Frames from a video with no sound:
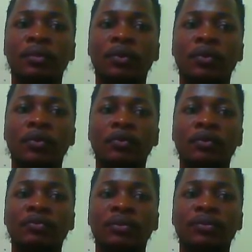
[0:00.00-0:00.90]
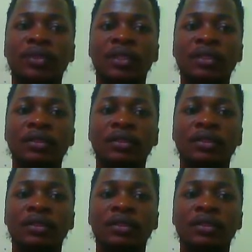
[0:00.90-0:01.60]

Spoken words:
go to from text.